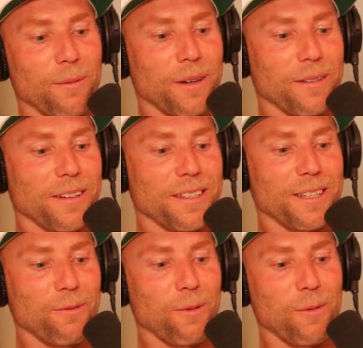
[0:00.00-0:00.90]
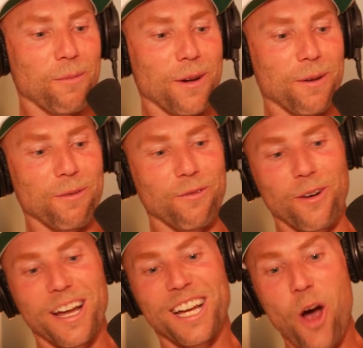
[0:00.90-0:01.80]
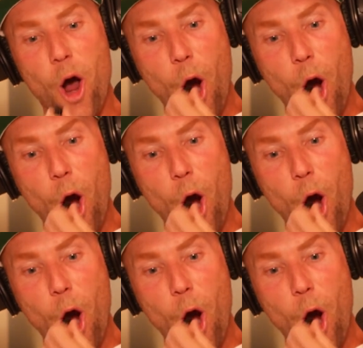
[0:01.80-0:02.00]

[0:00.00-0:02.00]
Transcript: out, but I'm going to take one more beer before I go.